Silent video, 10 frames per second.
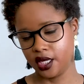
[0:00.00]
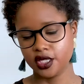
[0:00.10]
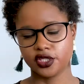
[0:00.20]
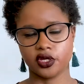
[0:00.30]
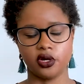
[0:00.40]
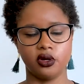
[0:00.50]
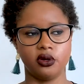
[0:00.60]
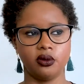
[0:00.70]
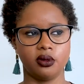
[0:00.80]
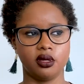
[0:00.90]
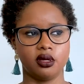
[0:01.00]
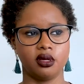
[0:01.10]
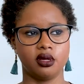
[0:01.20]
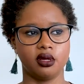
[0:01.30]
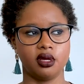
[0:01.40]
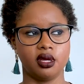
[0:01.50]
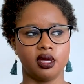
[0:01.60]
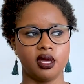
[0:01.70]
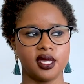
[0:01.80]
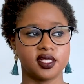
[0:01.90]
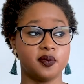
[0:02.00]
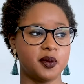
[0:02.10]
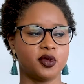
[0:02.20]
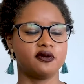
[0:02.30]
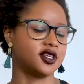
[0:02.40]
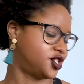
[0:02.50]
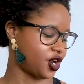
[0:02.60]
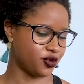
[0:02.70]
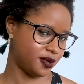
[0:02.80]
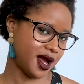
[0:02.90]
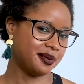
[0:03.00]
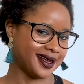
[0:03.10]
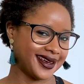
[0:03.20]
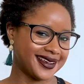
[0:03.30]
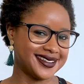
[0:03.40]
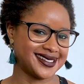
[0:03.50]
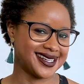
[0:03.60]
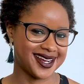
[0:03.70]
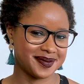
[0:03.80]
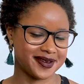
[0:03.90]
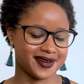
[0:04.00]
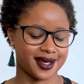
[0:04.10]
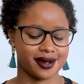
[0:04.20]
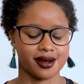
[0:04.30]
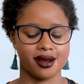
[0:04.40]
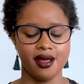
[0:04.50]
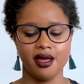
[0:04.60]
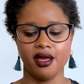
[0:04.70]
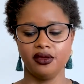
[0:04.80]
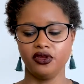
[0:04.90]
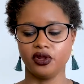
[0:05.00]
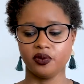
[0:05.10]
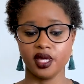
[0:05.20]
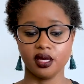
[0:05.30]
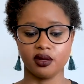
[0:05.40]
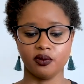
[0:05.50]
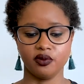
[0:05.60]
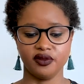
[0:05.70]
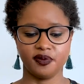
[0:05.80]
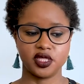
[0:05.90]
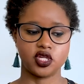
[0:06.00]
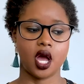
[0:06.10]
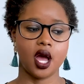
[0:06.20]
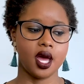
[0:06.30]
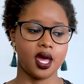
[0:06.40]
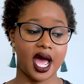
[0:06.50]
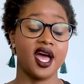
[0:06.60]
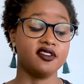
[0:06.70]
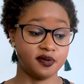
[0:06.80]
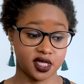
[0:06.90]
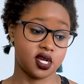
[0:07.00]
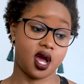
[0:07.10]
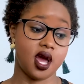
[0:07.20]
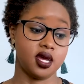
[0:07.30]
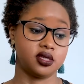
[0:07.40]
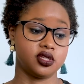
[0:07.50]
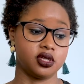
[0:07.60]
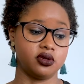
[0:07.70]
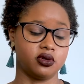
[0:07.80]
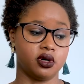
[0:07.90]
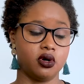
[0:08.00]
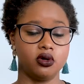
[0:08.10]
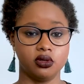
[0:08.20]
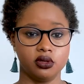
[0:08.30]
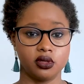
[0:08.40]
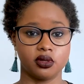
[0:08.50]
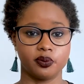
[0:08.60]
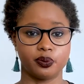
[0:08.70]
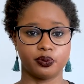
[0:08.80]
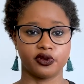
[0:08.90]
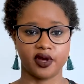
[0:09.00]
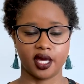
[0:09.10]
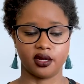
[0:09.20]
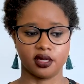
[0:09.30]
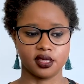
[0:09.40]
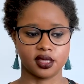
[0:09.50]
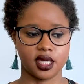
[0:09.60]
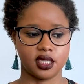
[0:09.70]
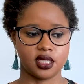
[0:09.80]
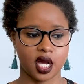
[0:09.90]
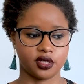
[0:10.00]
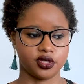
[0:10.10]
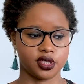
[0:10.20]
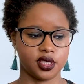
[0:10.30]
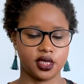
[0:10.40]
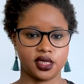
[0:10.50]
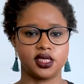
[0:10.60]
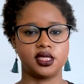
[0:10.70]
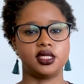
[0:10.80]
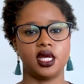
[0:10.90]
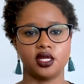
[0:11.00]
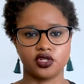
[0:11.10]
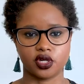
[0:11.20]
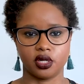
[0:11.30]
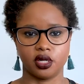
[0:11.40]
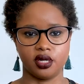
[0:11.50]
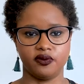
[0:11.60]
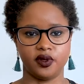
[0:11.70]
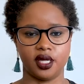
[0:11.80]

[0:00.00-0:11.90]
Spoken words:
So as a member of the general public who's not a provider, I've been taught to hold providers and doctors to the standard of